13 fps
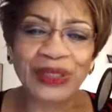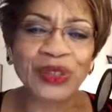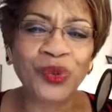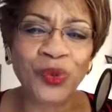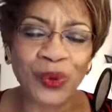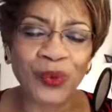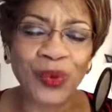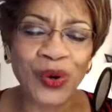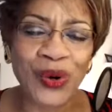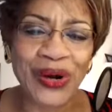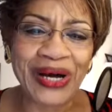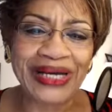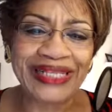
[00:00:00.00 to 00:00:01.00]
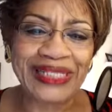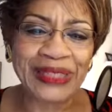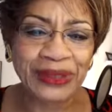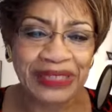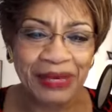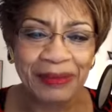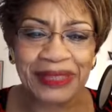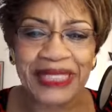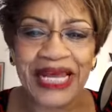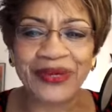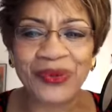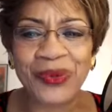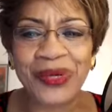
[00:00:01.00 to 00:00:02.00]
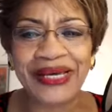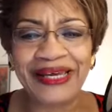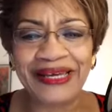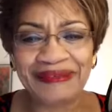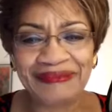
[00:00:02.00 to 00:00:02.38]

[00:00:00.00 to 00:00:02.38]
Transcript: So we're we're on. So Simma, take it away.